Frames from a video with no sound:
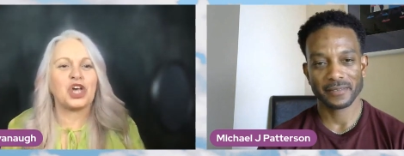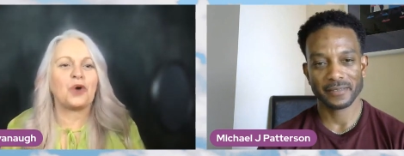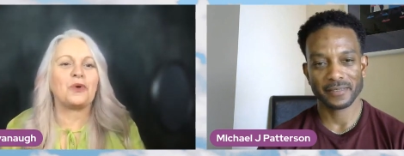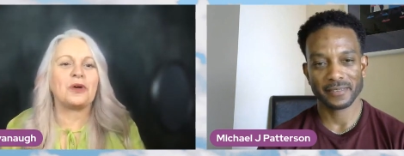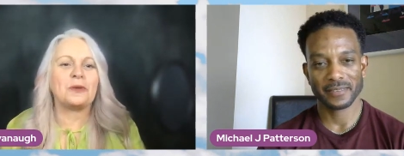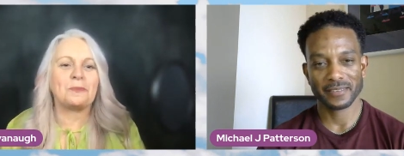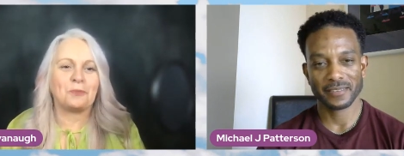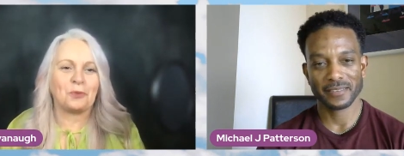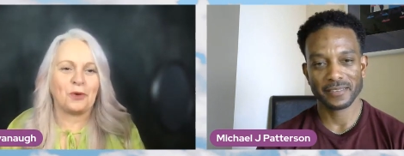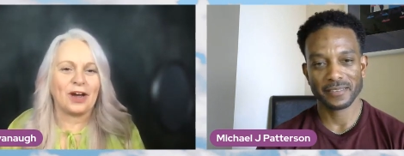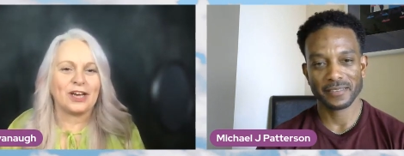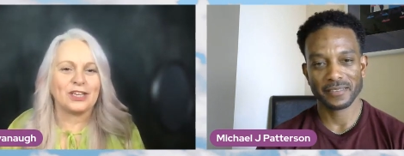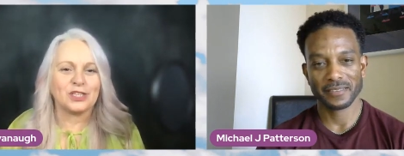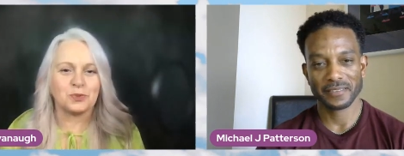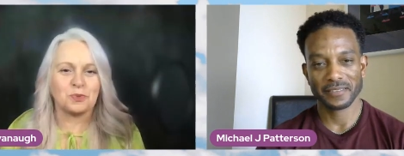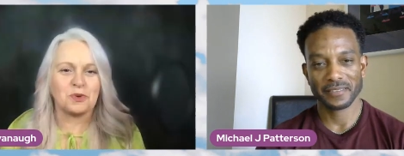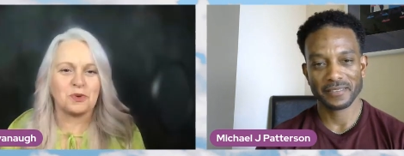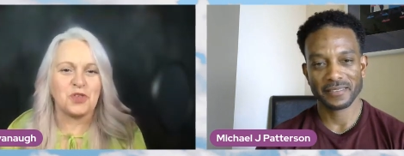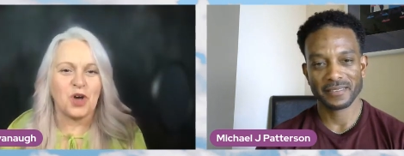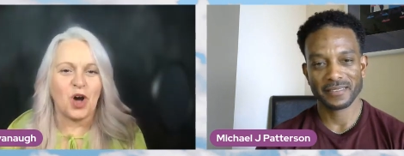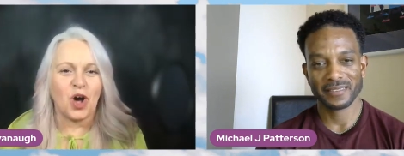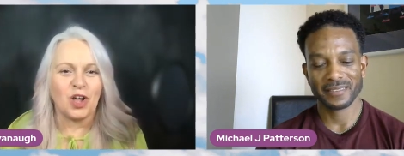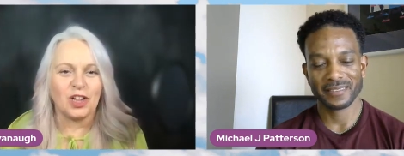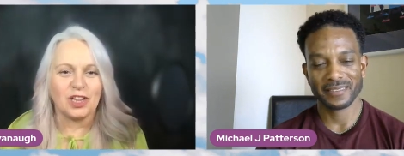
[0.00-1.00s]
Speaker 1: impressed
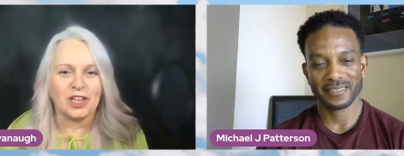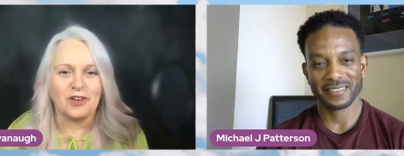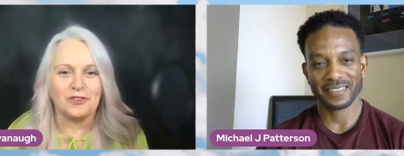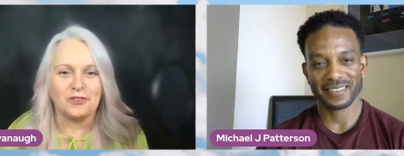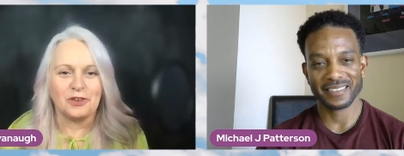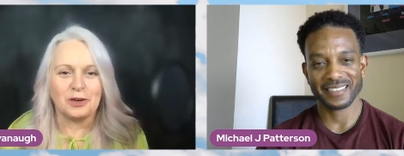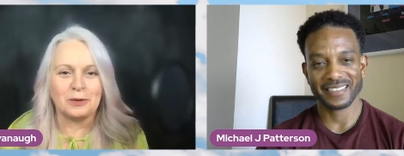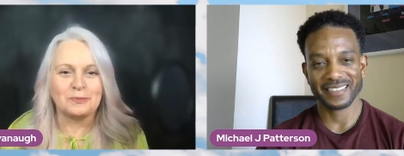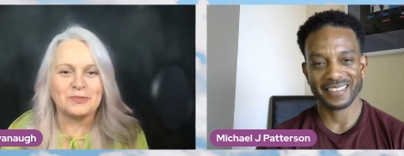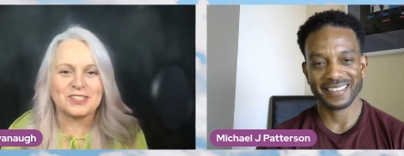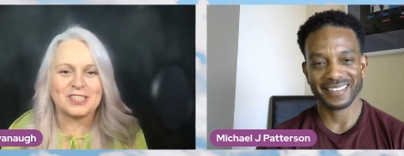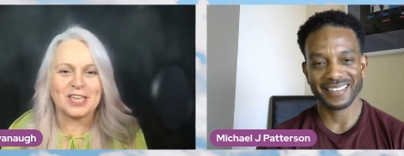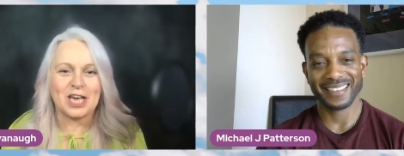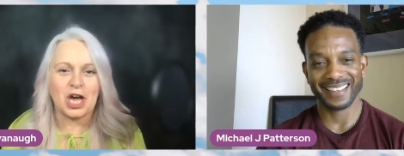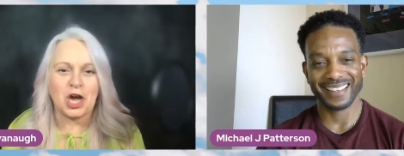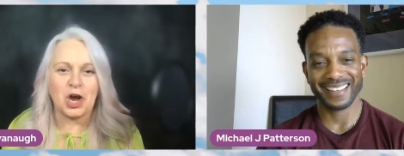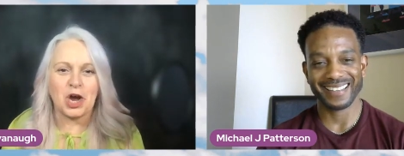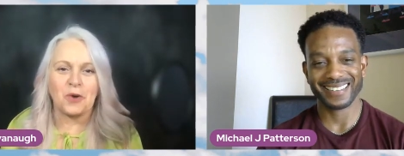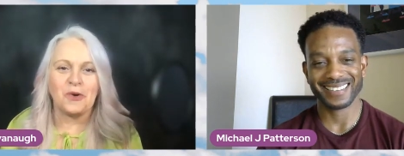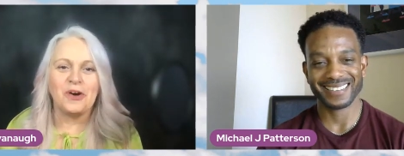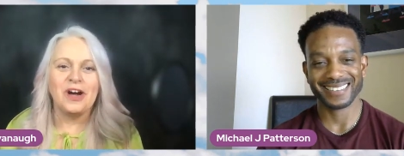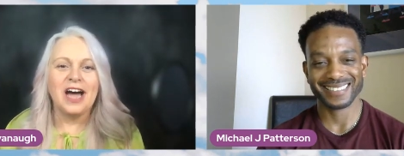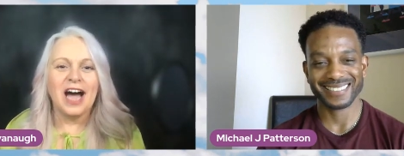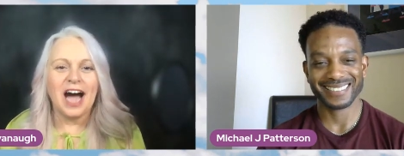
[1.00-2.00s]
with all of them.
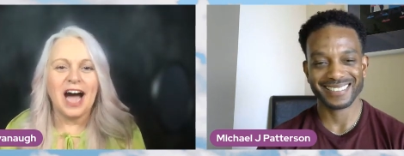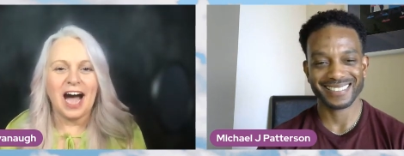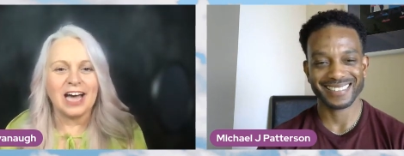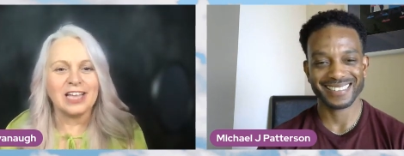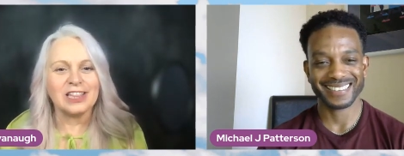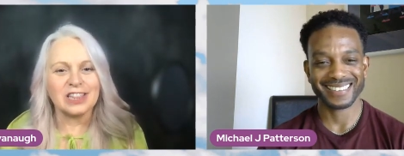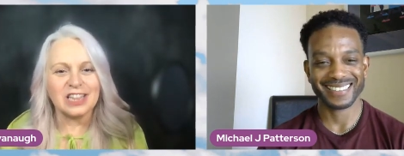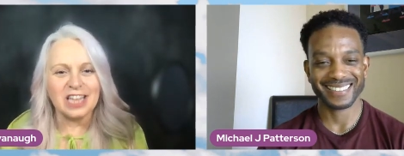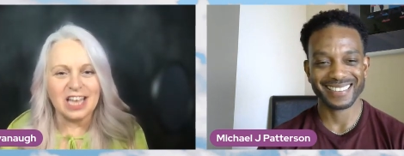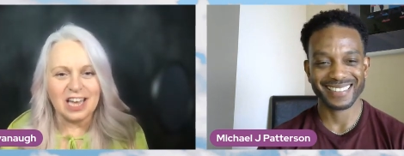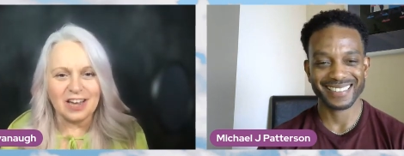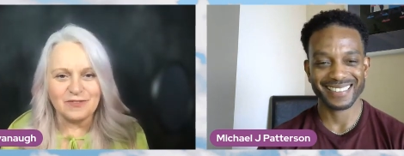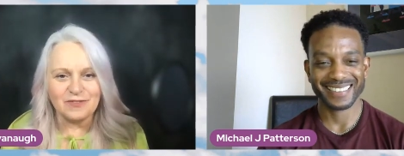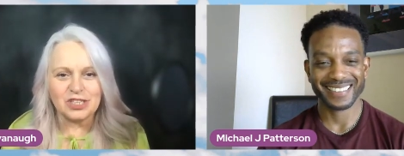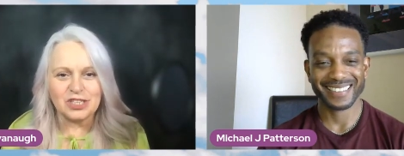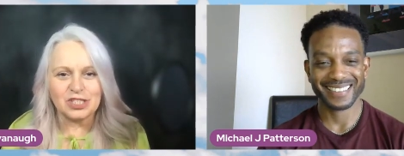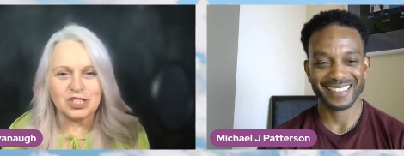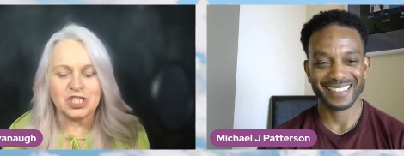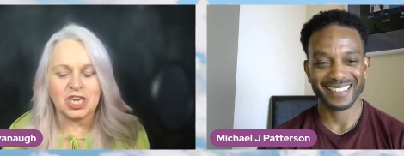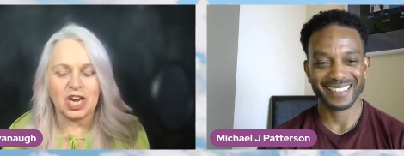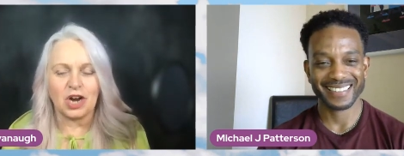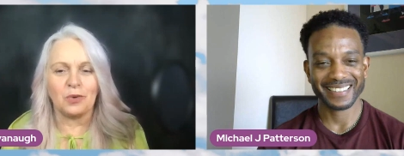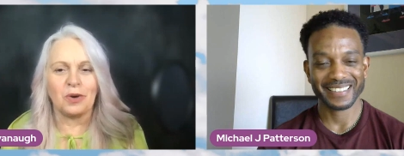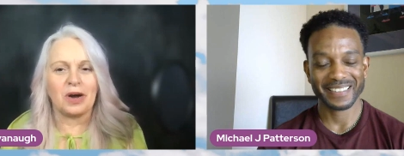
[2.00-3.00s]
So I love the
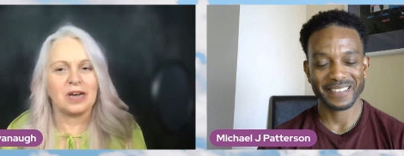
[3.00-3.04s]
show.